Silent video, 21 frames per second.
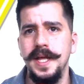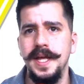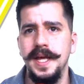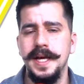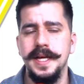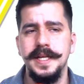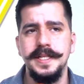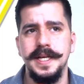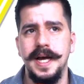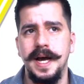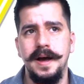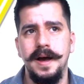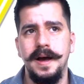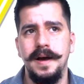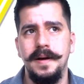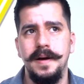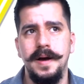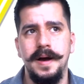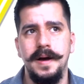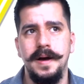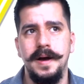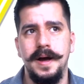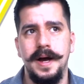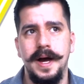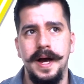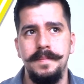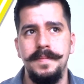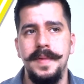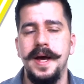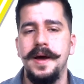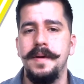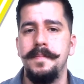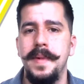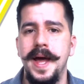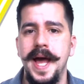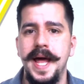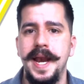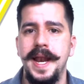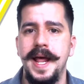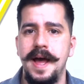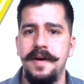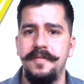he is, I'm not
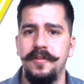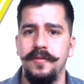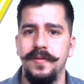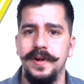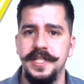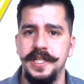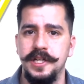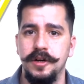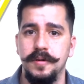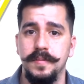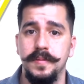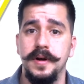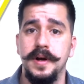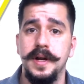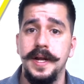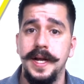mad at having Reggie Gilbert.